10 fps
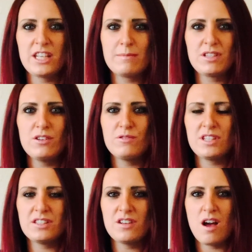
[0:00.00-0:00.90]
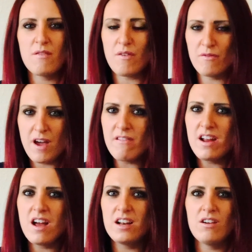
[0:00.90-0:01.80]
seemed to lose his nerve
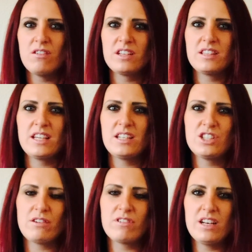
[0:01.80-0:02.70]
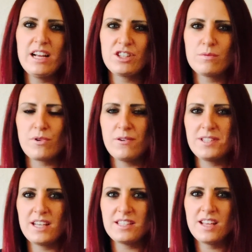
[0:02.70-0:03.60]
very early on in the general election
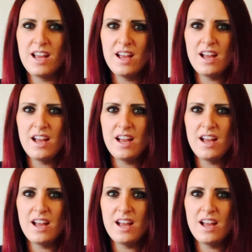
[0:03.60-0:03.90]
process.